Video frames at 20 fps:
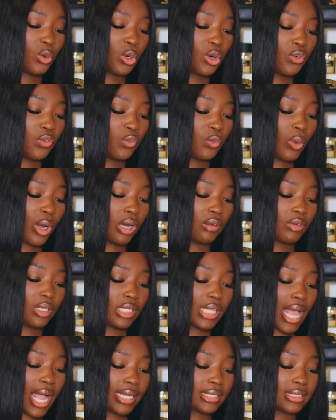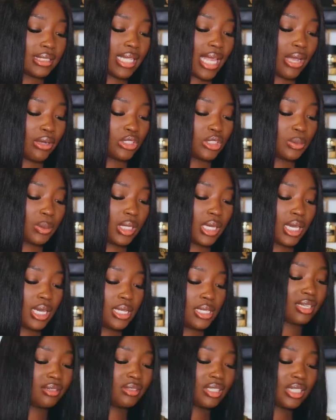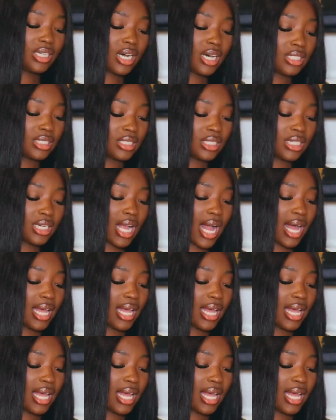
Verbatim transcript: off-white relaxed lounge pants i love the color